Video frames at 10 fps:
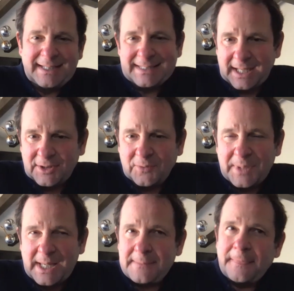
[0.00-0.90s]
Yellow
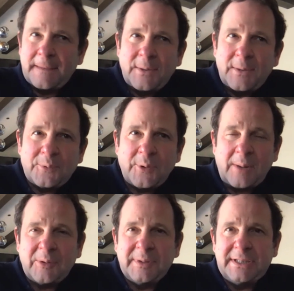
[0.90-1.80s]
meant
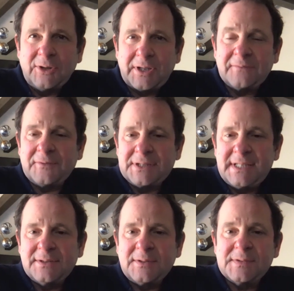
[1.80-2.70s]
probably looking for
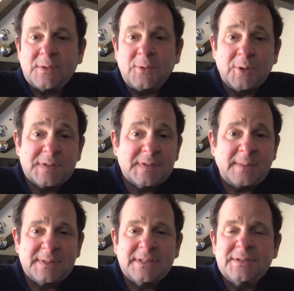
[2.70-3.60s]
deals or
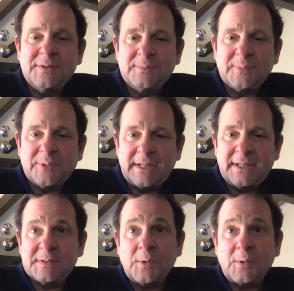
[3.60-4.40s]
substitute products,